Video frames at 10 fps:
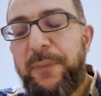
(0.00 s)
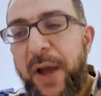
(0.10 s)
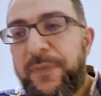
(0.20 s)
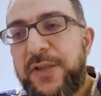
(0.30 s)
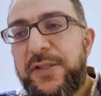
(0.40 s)

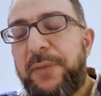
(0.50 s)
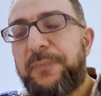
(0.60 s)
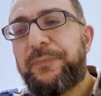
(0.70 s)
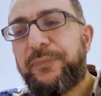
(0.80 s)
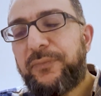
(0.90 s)
baptism
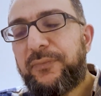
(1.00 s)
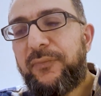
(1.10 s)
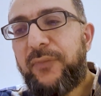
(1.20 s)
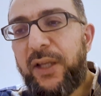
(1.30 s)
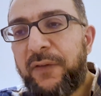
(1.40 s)

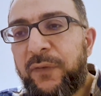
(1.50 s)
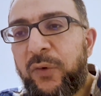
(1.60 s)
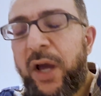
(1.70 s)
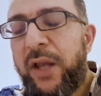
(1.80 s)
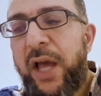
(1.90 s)

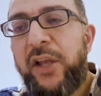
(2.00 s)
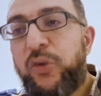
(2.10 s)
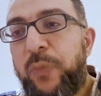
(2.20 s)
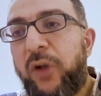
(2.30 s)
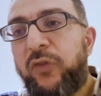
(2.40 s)
and
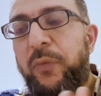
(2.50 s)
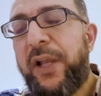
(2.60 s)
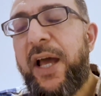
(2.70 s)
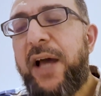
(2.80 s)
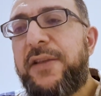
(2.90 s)
expelled from
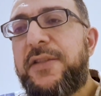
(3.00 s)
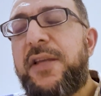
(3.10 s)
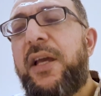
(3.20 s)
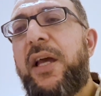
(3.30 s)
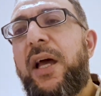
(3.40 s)
the lands.